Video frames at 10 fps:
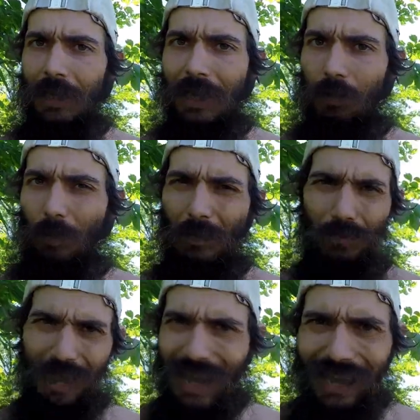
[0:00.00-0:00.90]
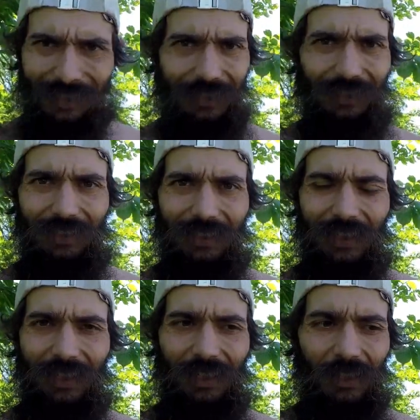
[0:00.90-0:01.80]
Yet my pace
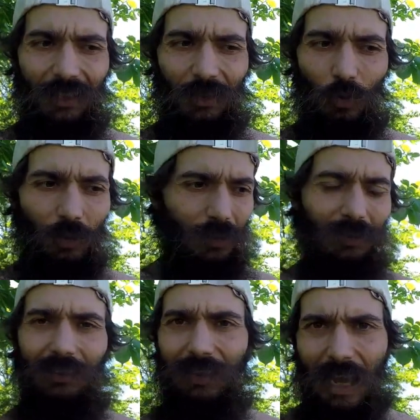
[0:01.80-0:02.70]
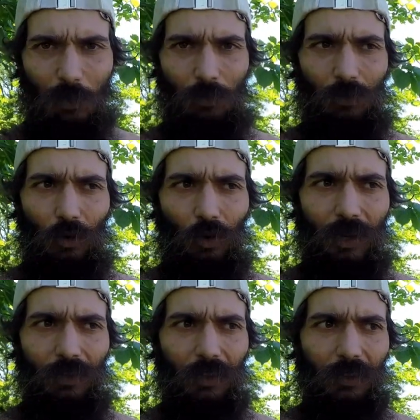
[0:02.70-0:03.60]
was the same, or
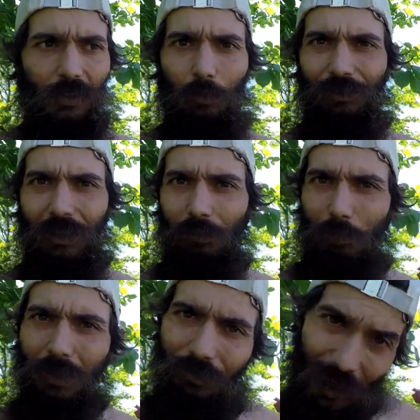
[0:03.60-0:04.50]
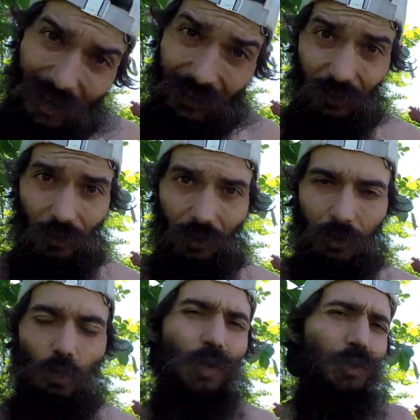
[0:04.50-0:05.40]
even a little bit, bit faster.
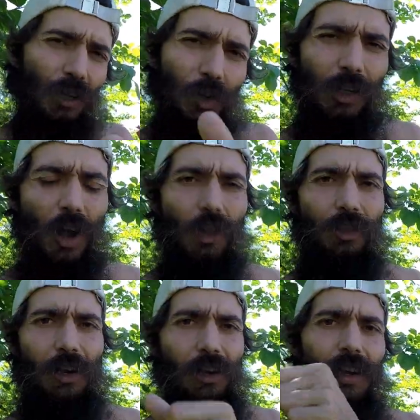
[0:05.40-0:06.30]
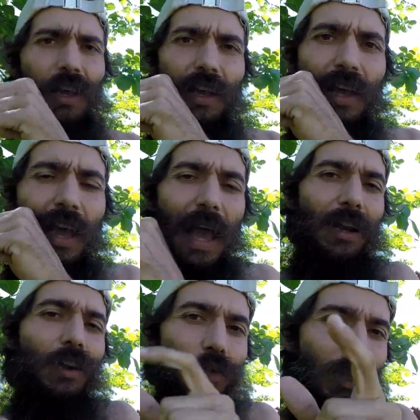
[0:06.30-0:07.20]
So what was going on there?
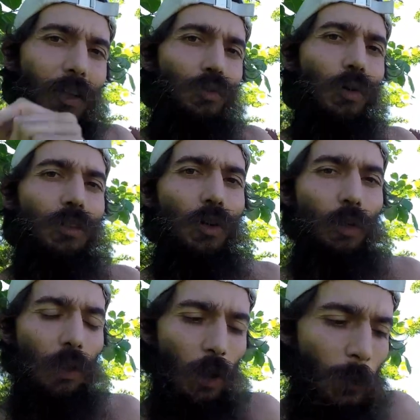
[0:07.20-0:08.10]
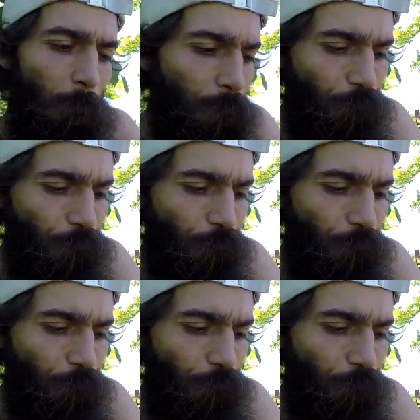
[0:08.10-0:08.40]
And I realized what's going on.